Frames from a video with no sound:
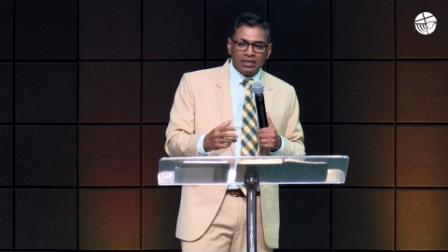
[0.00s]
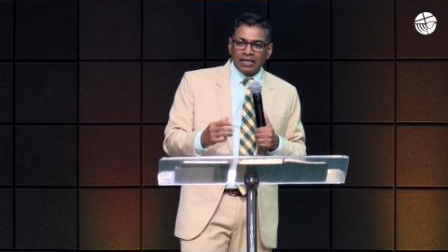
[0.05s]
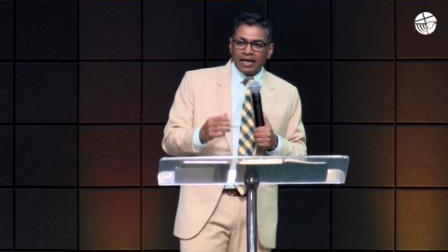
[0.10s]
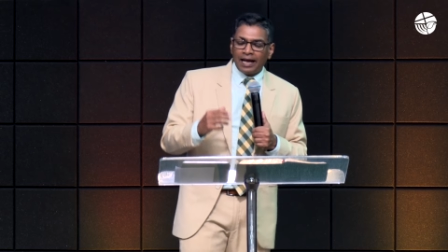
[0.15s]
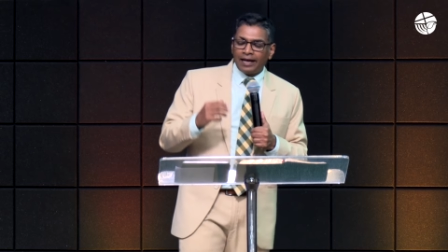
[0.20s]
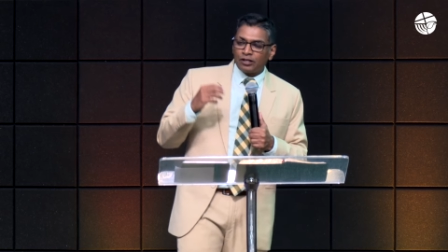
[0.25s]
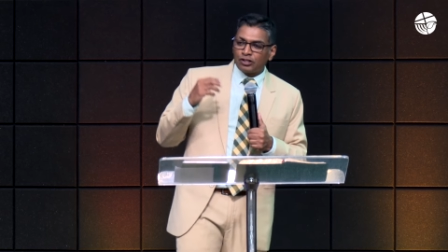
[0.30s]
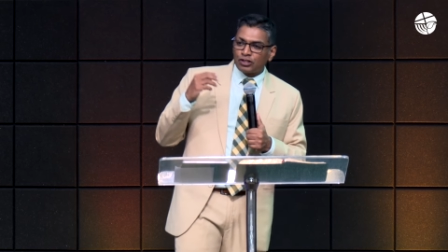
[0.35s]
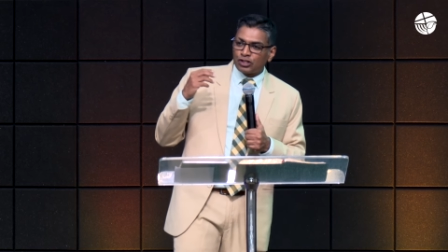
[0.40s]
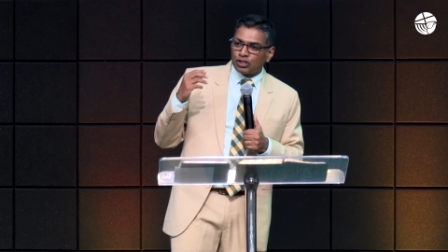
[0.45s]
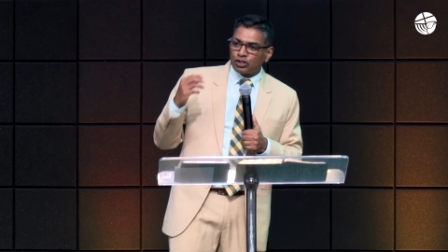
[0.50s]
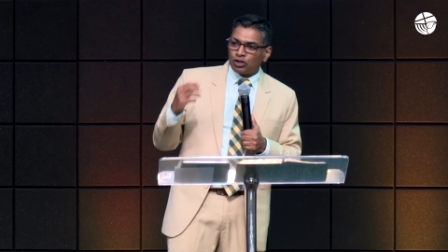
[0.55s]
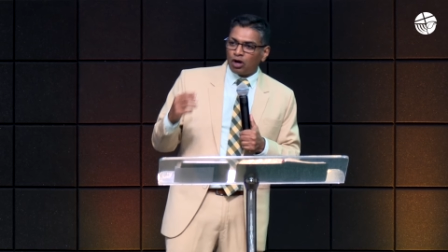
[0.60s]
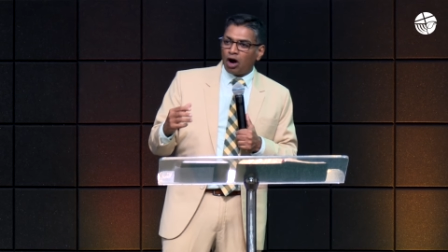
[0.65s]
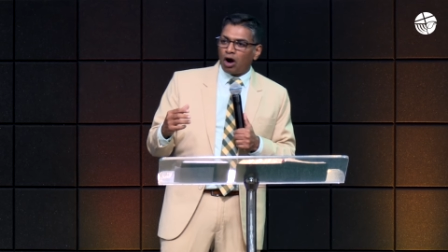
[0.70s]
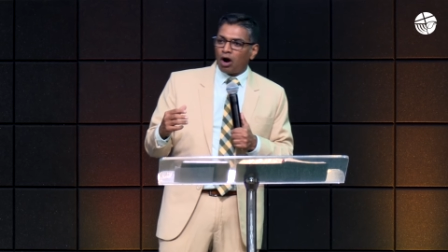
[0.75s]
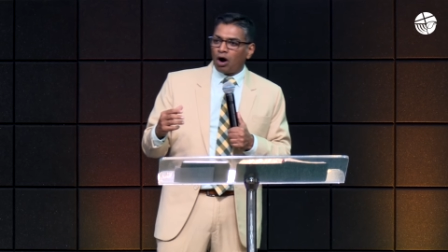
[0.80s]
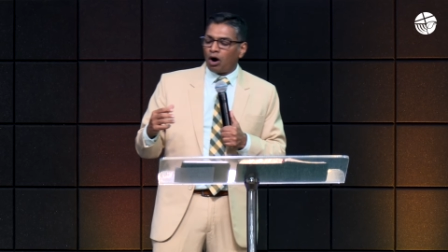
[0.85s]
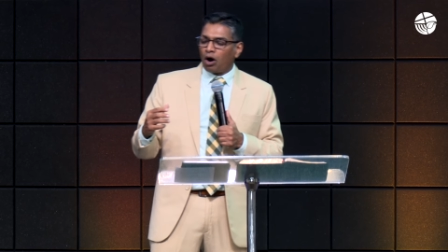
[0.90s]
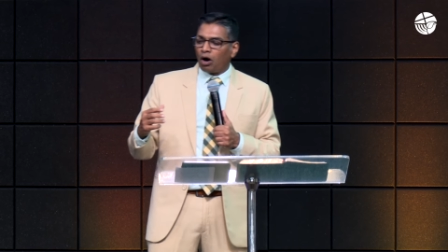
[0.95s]
And
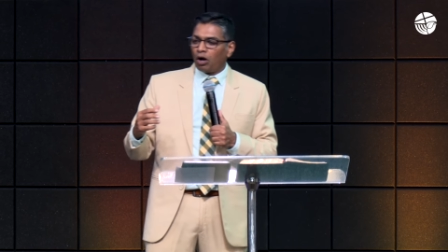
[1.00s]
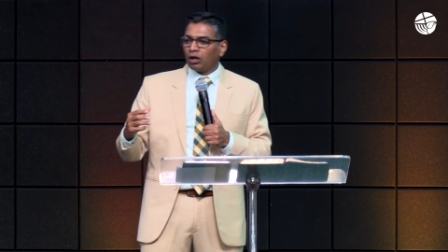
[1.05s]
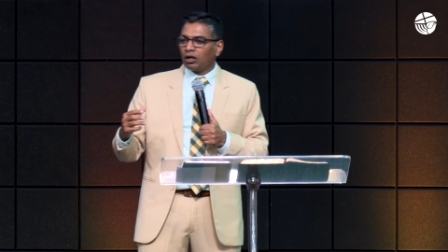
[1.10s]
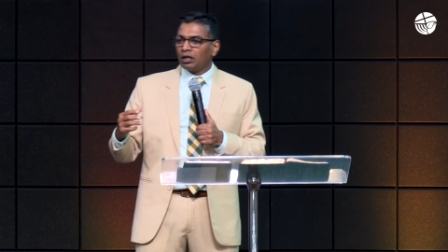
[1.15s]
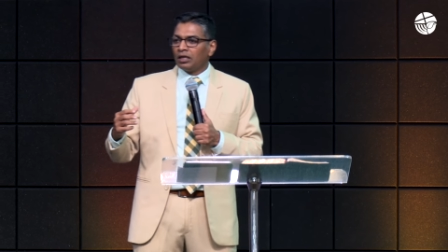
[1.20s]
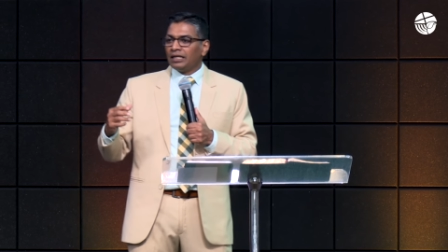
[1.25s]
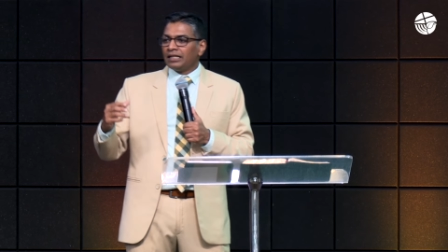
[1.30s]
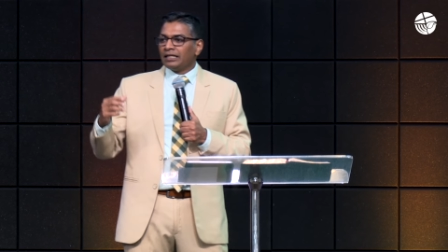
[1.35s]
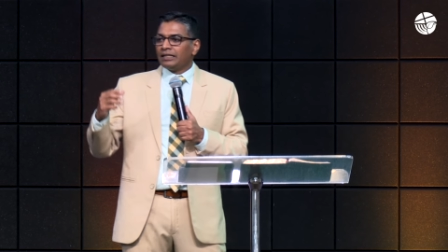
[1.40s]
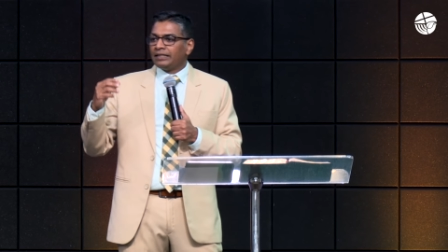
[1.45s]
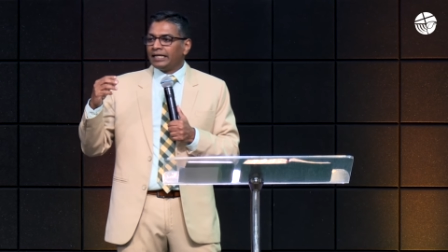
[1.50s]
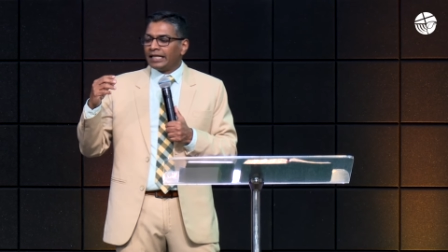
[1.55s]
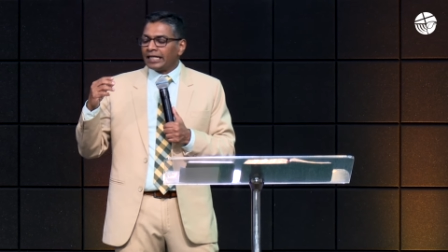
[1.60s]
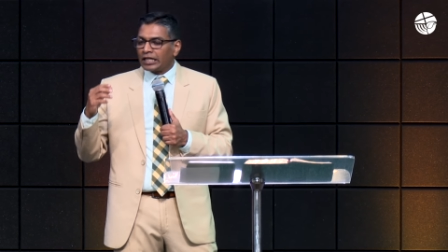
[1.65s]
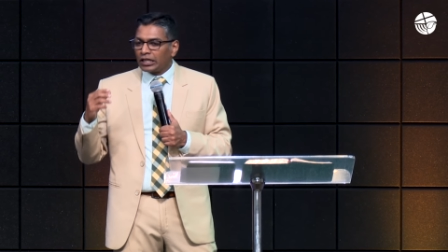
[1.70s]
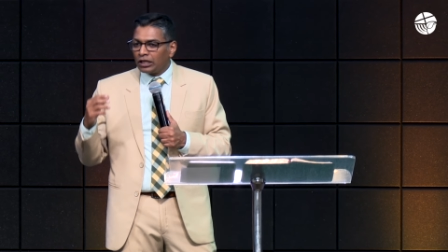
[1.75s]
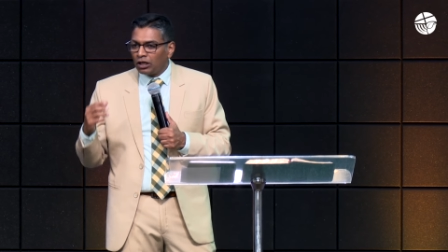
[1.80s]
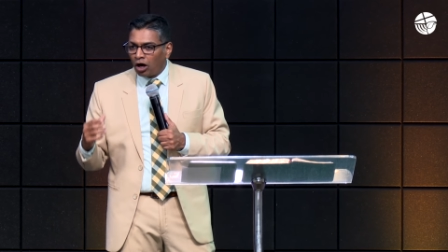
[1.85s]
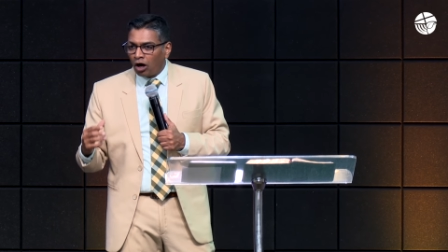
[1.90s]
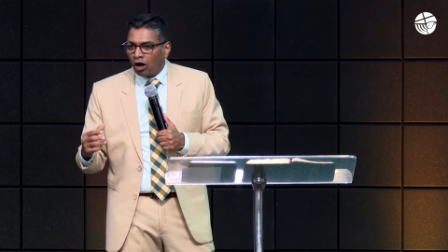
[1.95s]
Saul
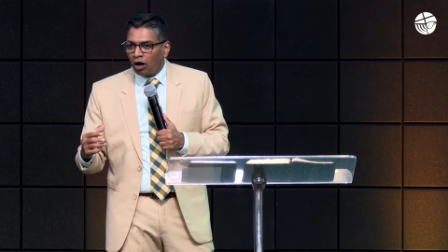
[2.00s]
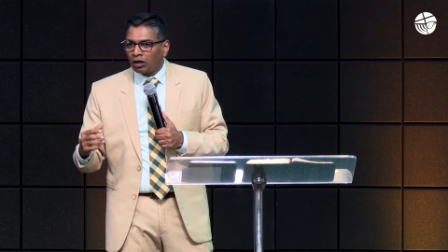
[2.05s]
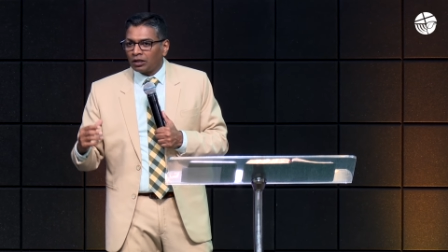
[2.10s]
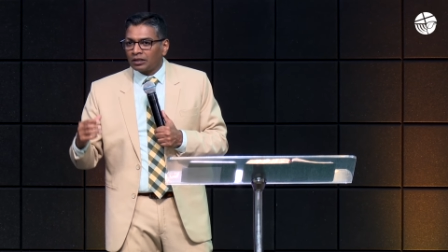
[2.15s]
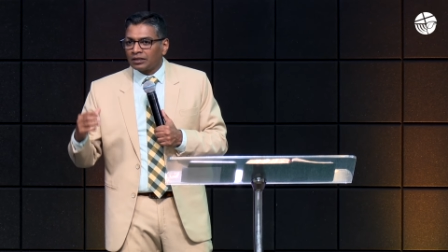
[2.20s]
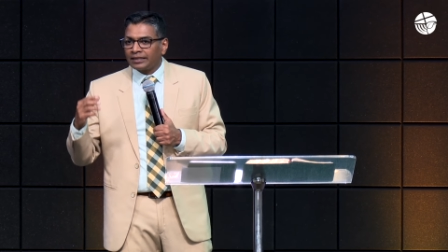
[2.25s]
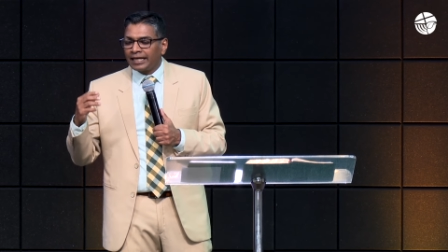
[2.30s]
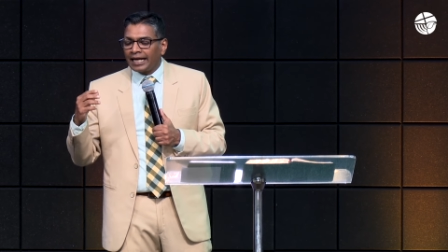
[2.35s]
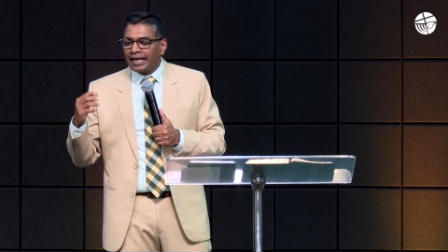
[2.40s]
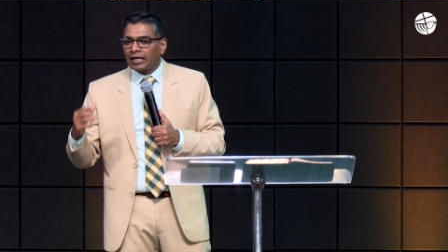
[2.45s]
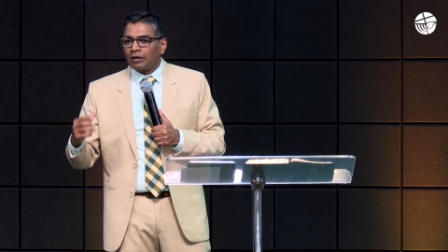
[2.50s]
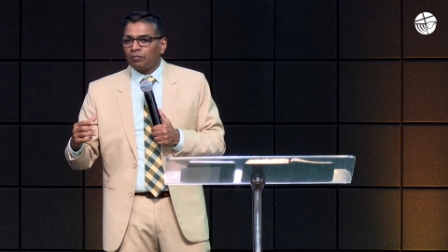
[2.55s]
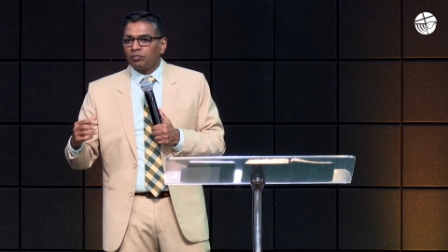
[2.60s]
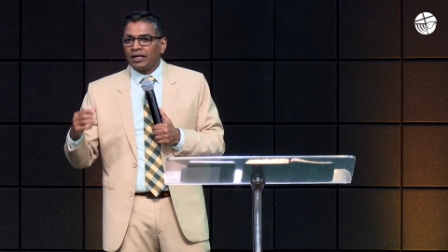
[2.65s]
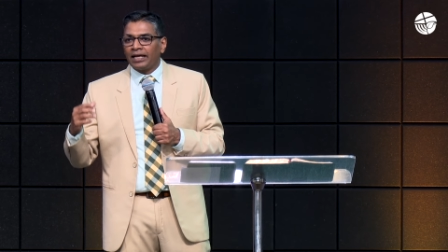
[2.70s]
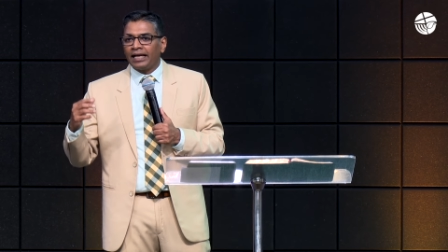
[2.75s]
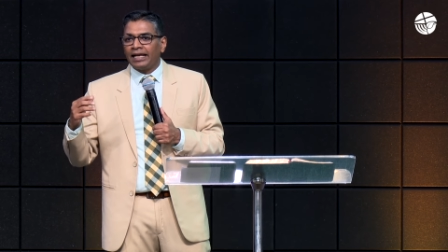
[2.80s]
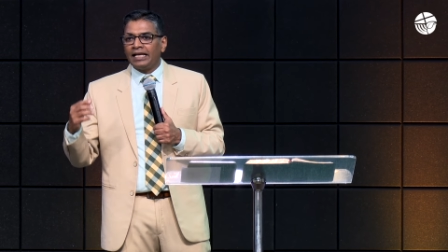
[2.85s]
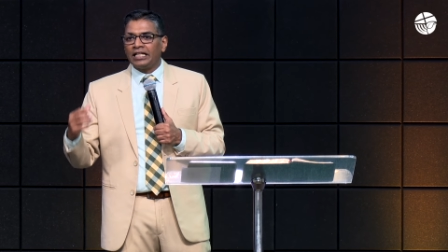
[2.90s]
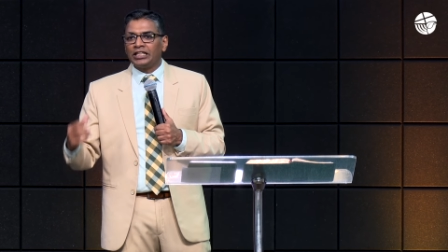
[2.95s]
did not take up
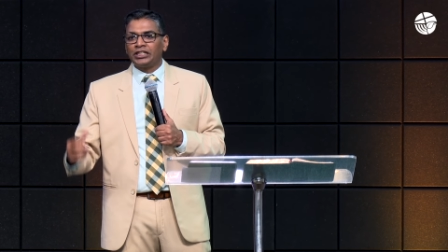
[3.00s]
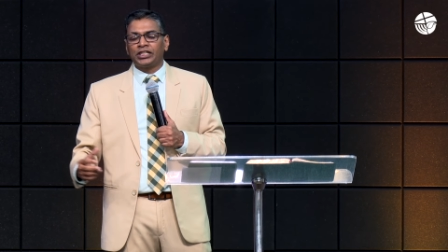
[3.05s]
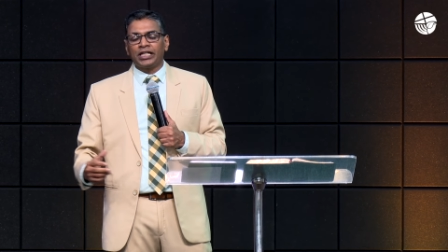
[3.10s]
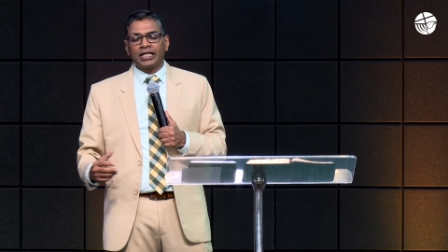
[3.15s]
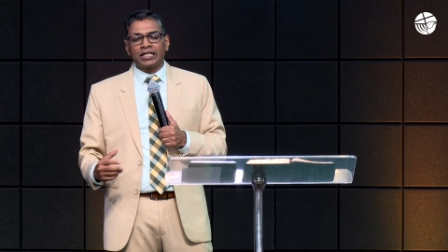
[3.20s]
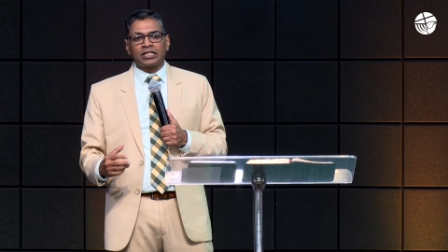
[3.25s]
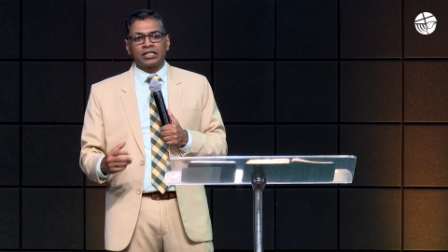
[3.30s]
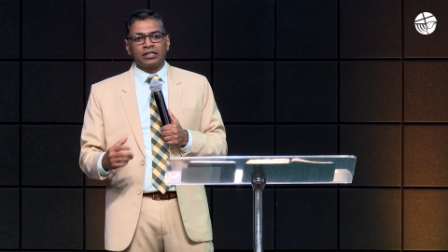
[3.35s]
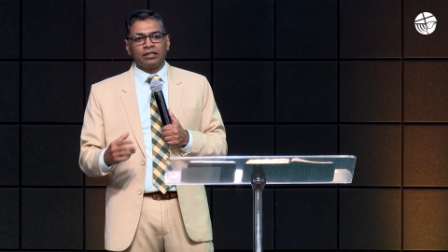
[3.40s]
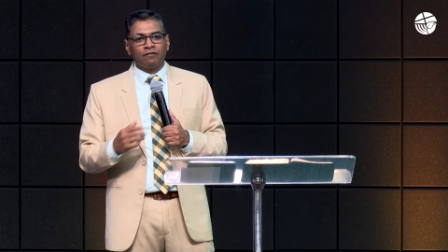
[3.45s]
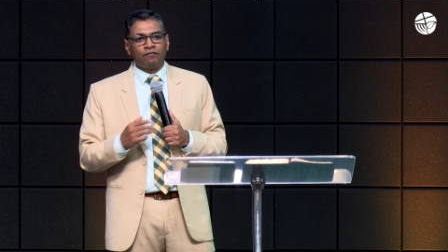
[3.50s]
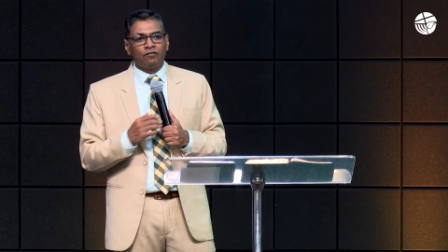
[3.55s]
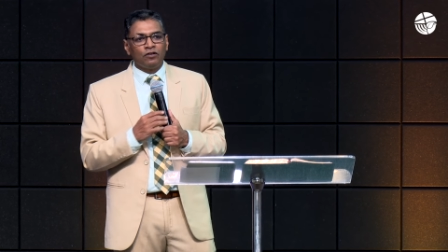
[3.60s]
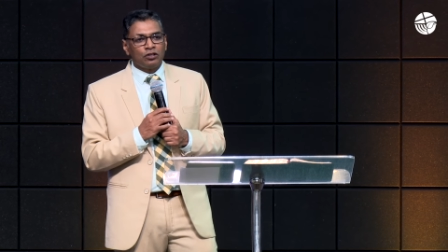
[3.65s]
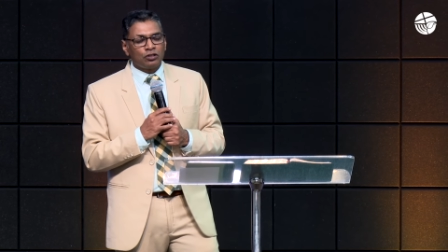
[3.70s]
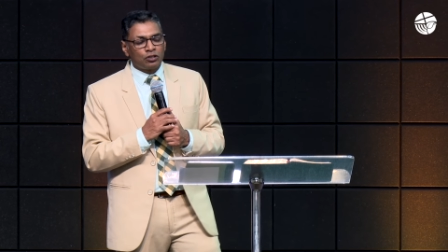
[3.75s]
the initiative